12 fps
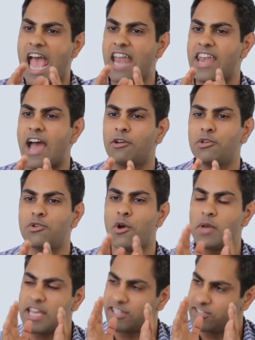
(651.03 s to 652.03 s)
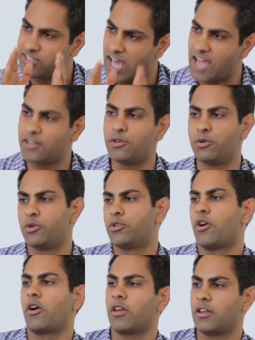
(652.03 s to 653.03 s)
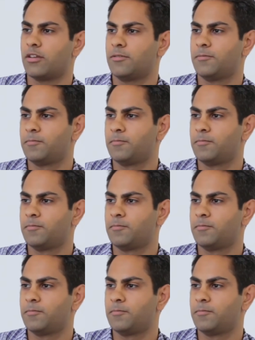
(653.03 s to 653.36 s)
and now you know exactly who you're targeting.